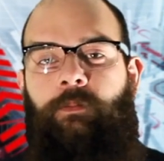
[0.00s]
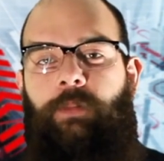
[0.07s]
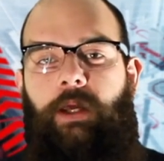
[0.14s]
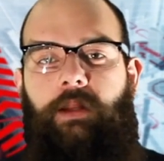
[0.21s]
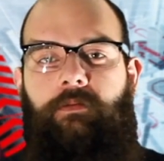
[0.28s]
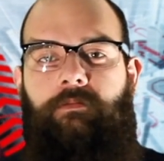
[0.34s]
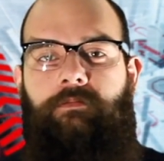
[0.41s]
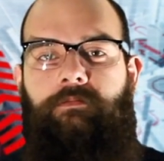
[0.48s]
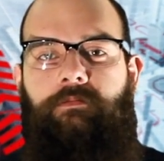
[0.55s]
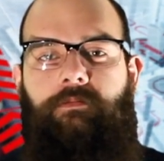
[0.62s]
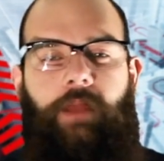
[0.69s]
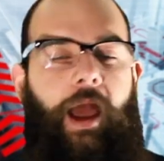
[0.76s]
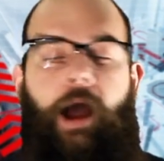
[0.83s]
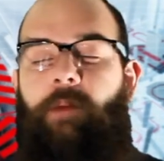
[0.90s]
But
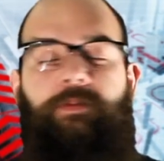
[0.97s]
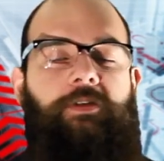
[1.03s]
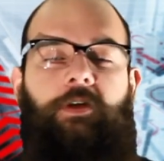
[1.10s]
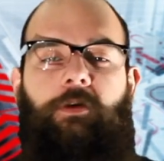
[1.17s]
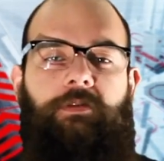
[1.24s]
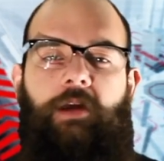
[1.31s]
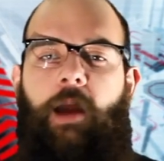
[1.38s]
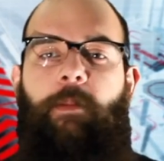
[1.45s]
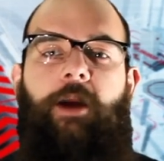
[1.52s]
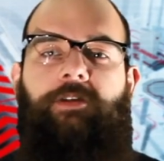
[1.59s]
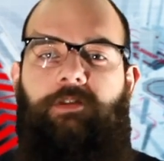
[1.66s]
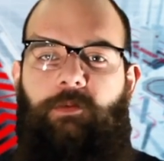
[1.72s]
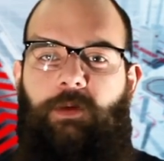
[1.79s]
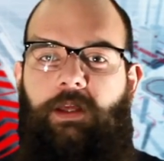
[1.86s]
yeah, I'm stoked. I'm
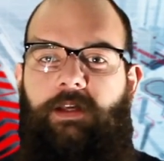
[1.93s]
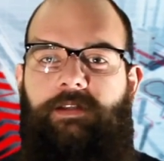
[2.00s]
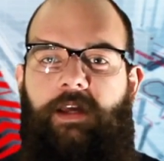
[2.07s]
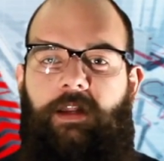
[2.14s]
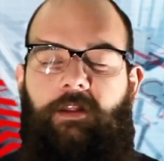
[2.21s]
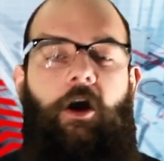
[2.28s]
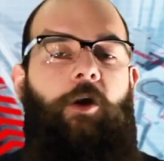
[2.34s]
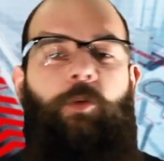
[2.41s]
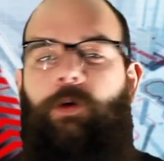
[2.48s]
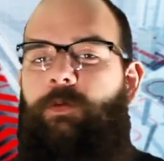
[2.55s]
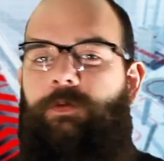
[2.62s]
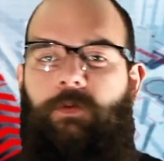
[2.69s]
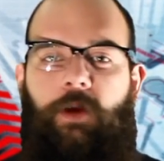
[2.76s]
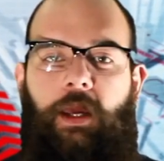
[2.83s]
actually really excited. The artwork
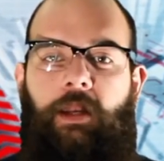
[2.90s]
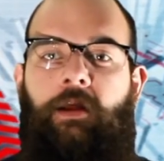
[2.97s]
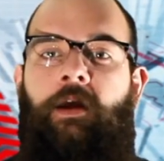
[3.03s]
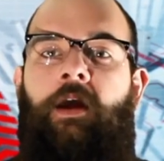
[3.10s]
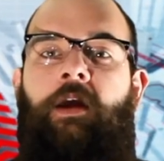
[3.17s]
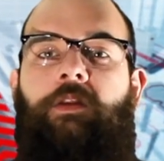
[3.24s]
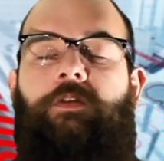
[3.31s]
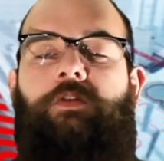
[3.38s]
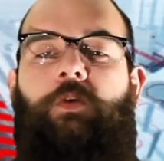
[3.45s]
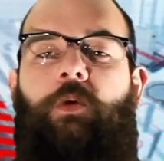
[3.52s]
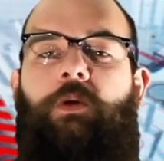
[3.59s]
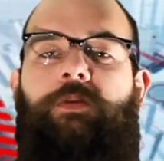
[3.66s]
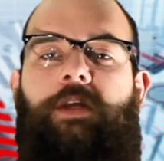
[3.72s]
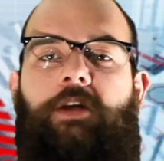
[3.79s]
was great, and the
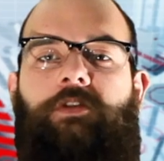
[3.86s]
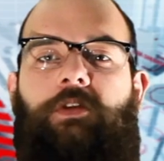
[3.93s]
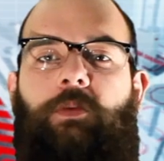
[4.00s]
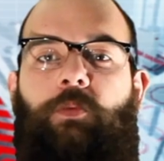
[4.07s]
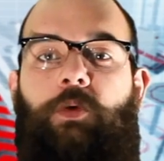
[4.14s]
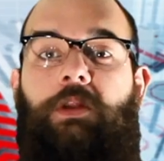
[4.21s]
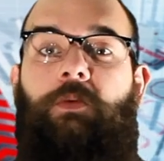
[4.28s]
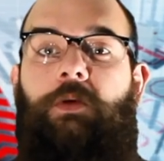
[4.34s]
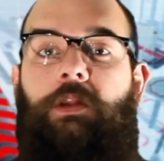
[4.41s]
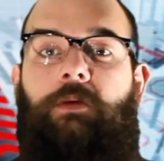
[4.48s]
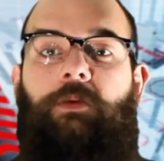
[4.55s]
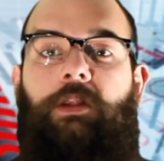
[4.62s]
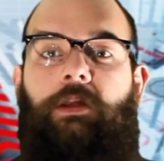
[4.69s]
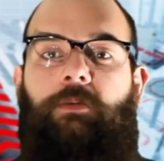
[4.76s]
story was actually really,
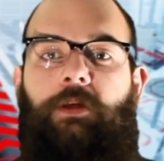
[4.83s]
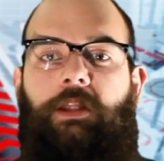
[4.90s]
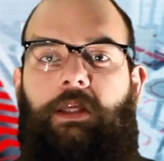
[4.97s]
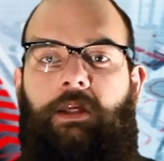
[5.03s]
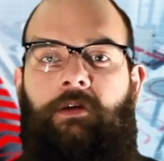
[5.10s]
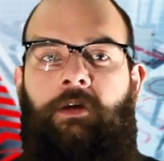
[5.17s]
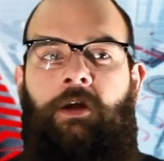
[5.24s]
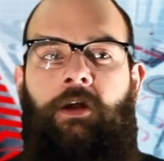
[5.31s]
really, really, really